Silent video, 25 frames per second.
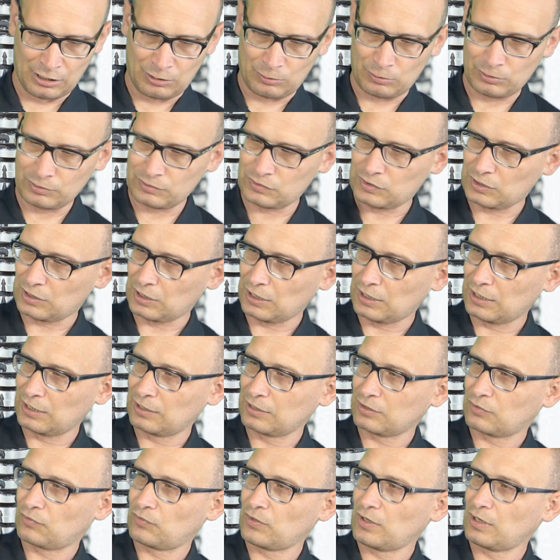once
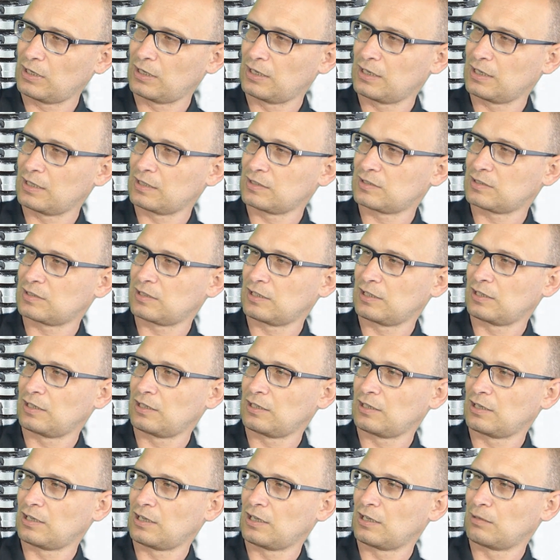again, it's very nicely
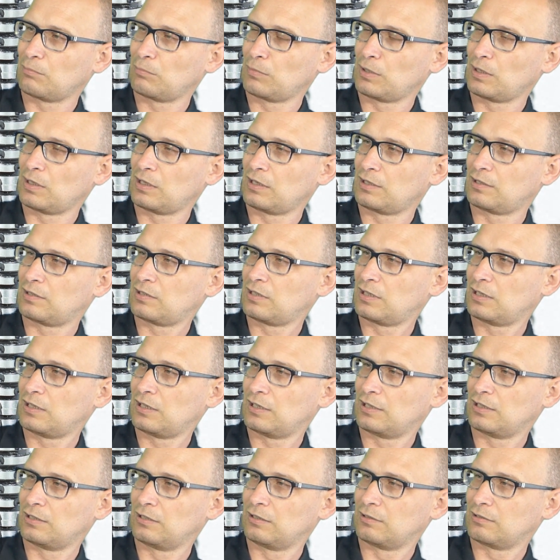made
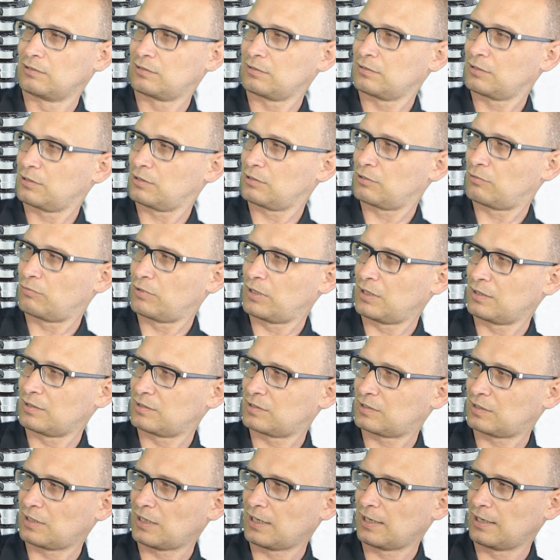and great
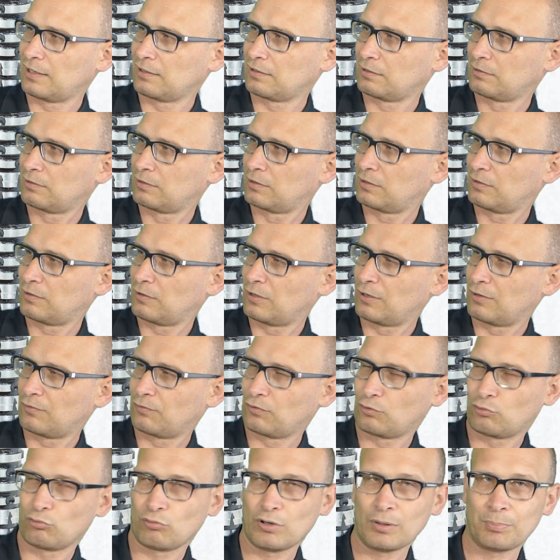style
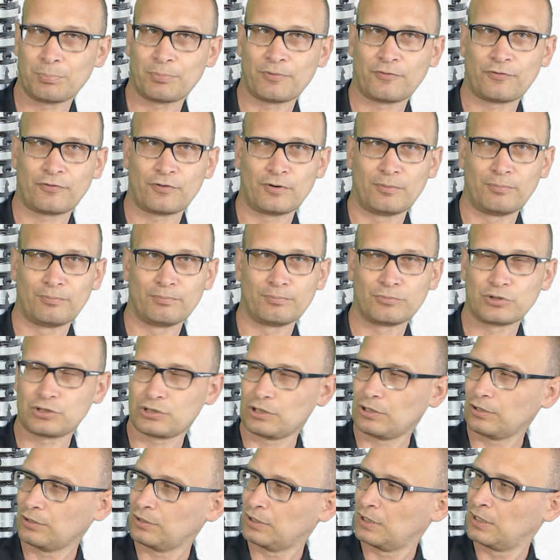of grip from
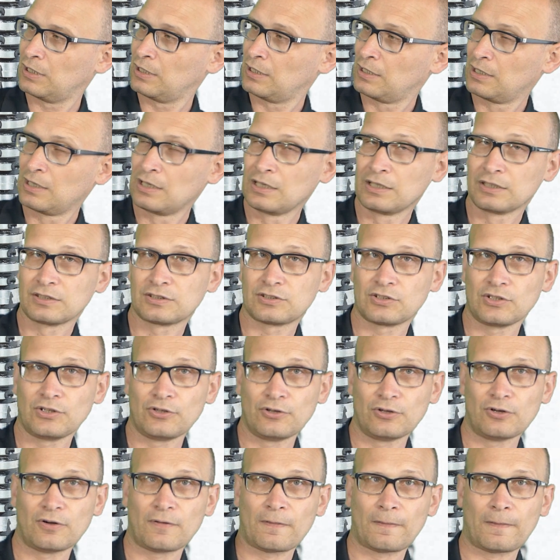Shot.
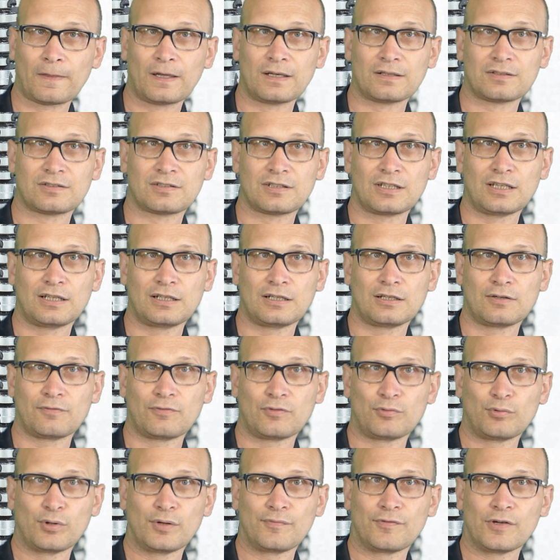So that's the end
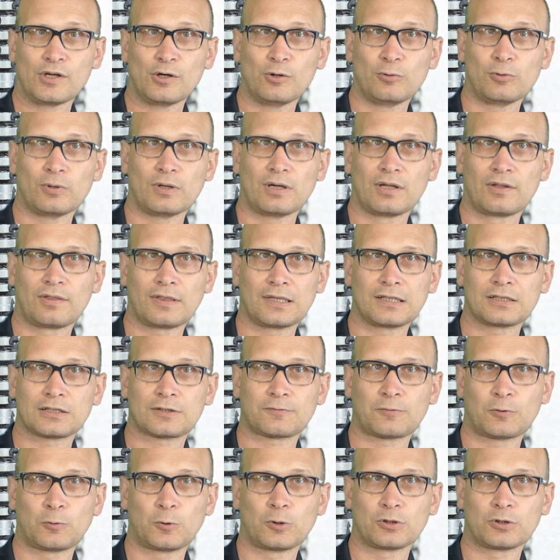of the review. Thanks for